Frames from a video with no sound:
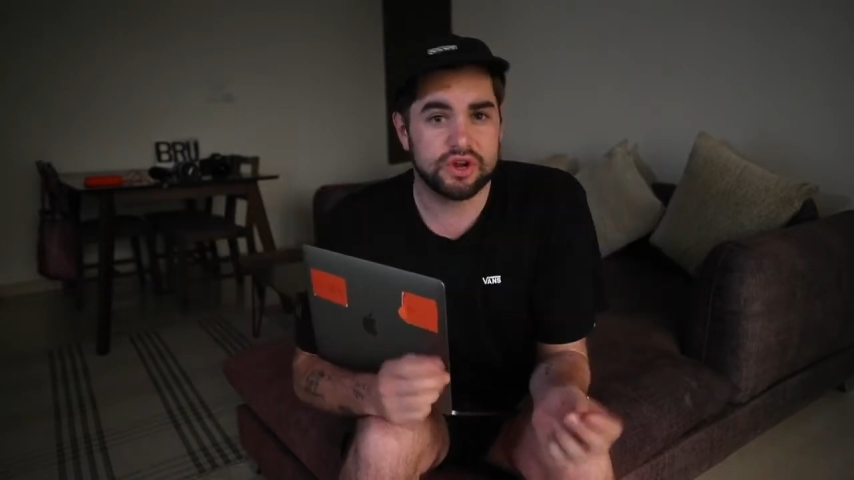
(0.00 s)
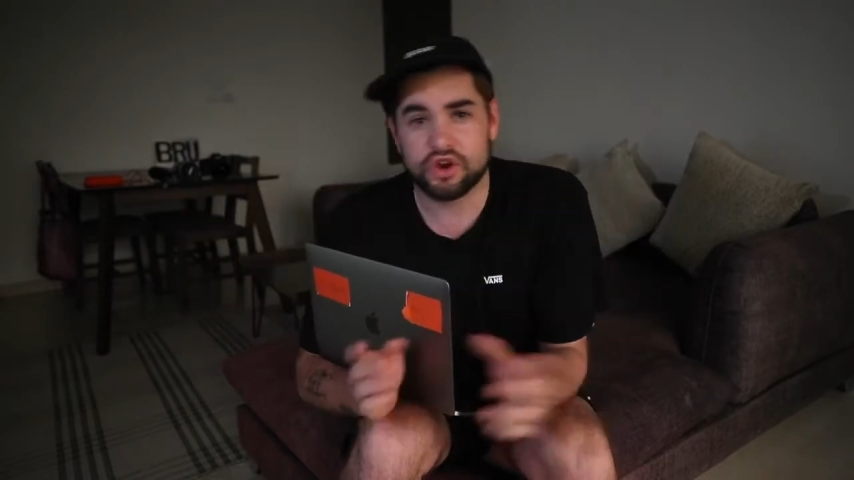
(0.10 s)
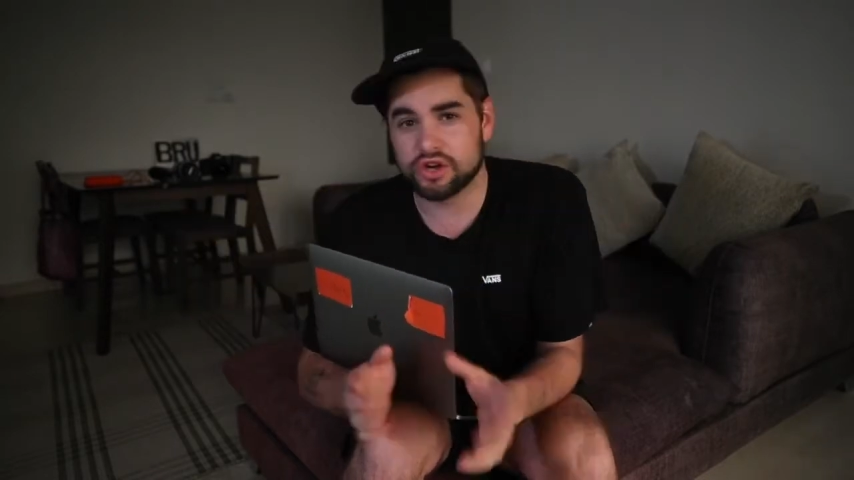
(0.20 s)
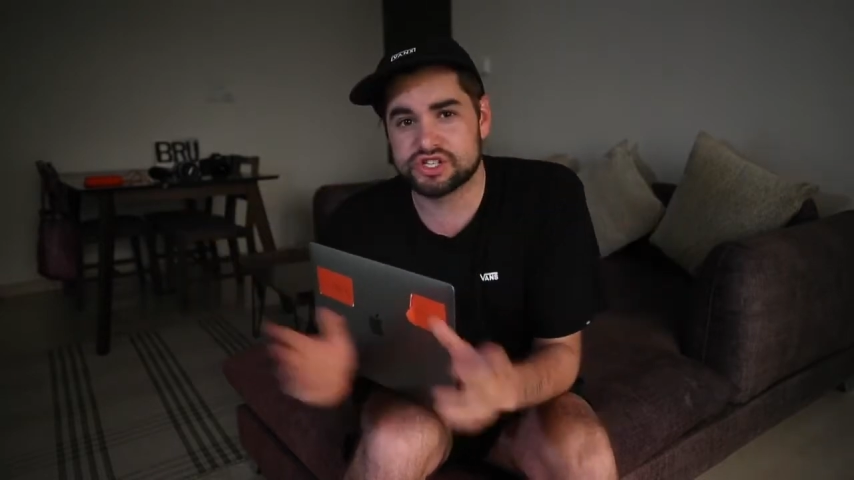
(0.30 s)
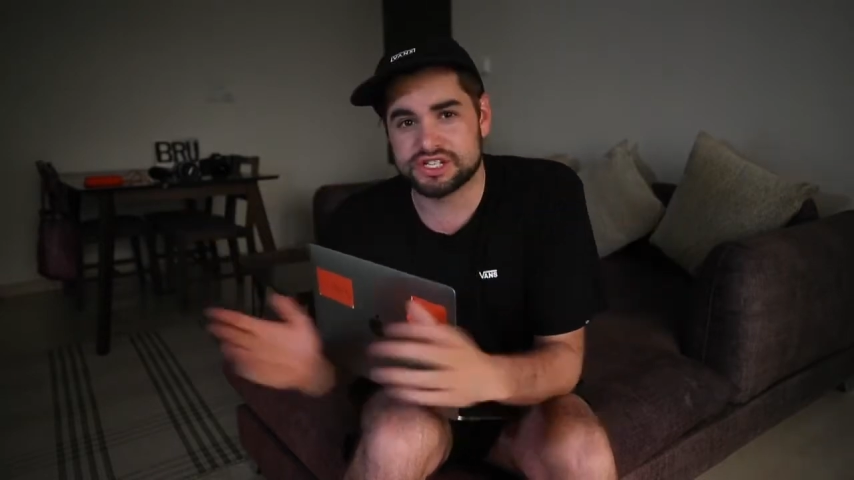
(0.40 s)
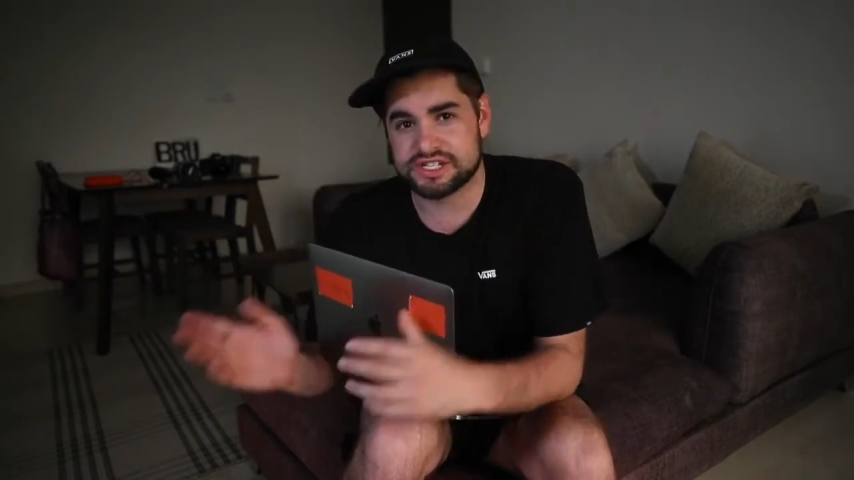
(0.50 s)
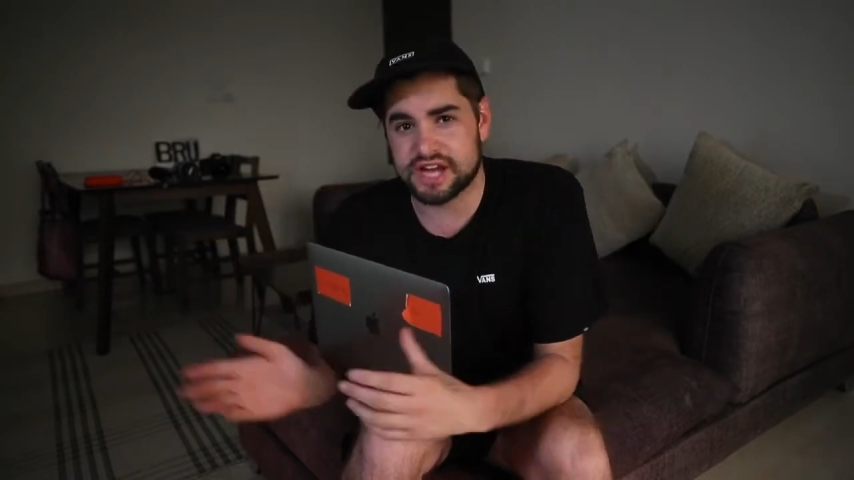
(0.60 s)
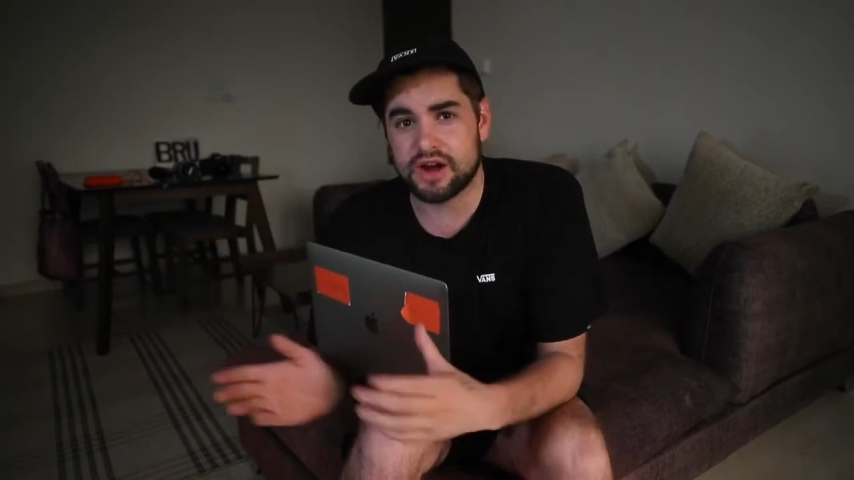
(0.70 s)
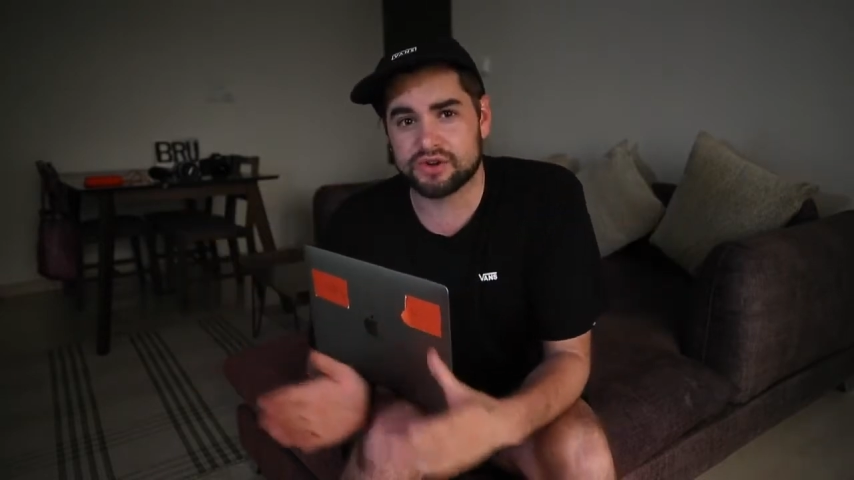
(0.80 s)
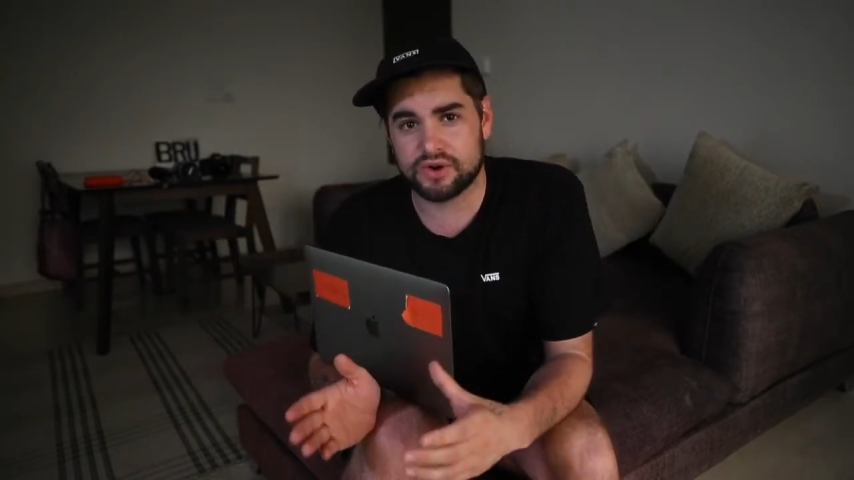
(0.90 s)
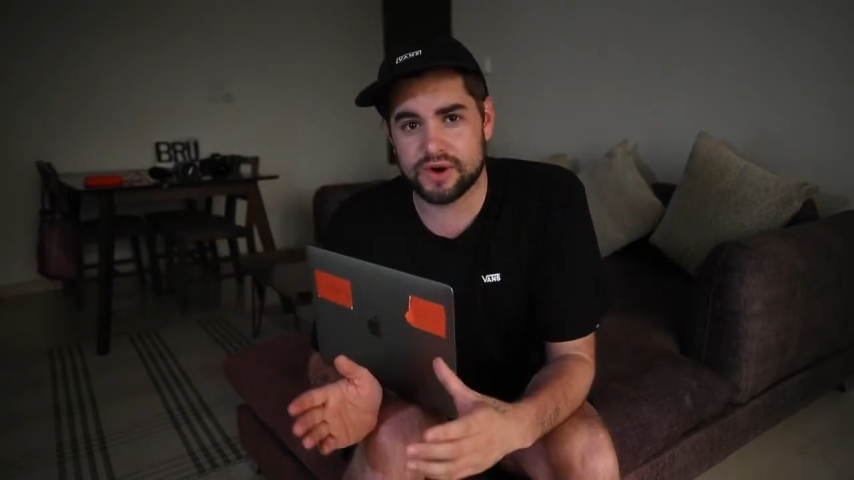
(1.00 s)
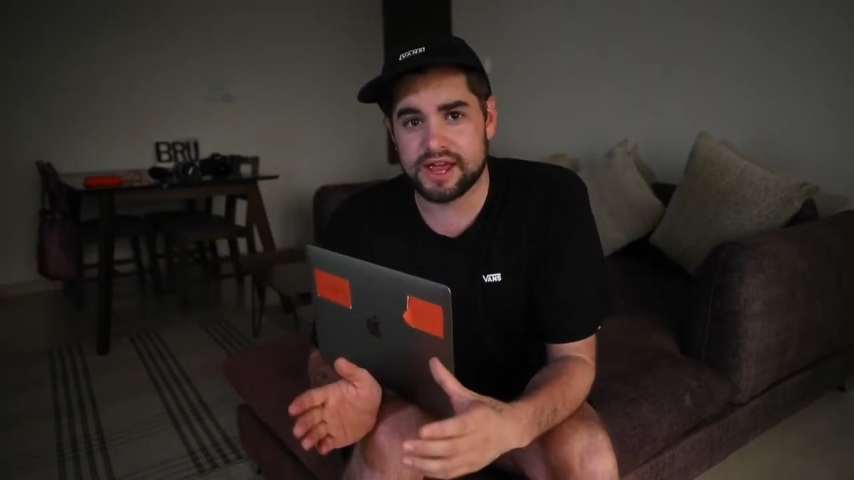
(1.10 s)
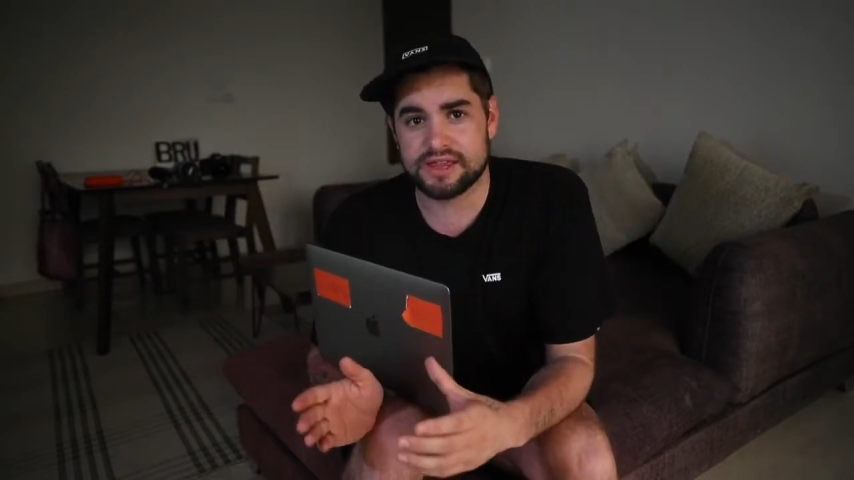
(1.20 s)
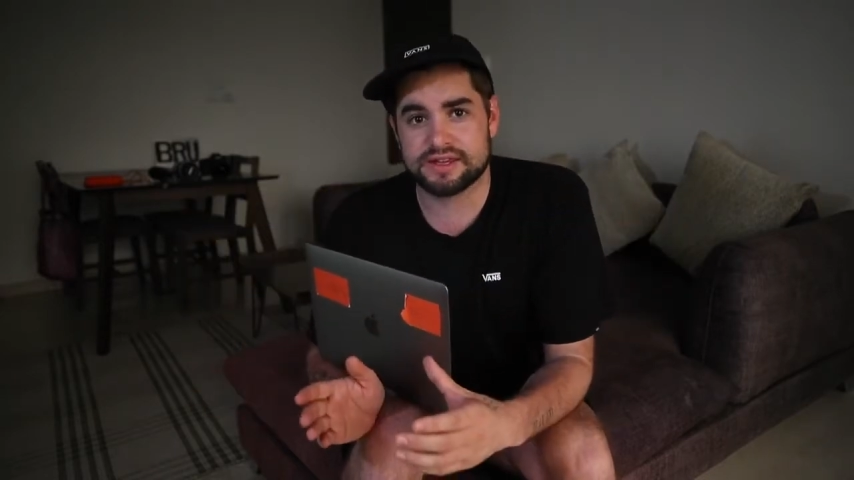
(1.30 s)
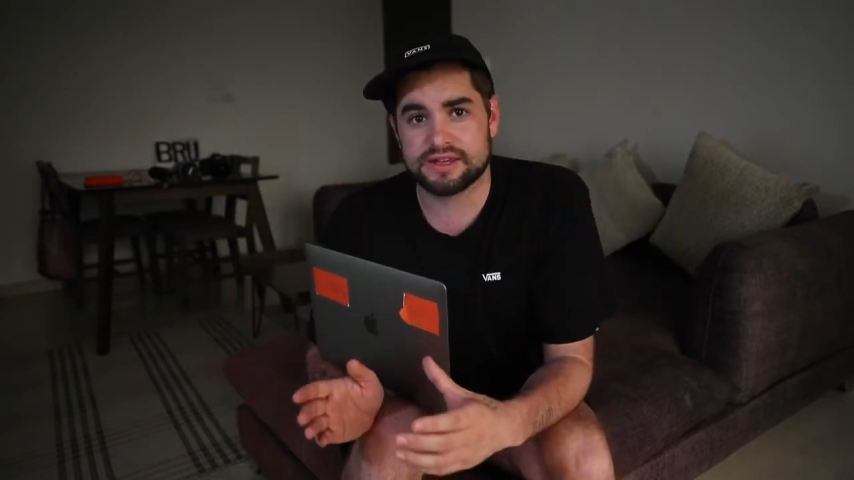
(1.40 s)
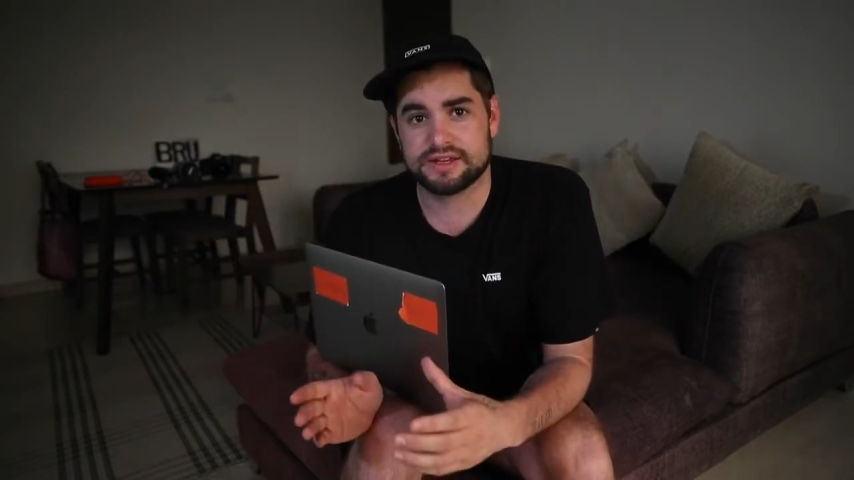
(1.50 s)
not just sound great.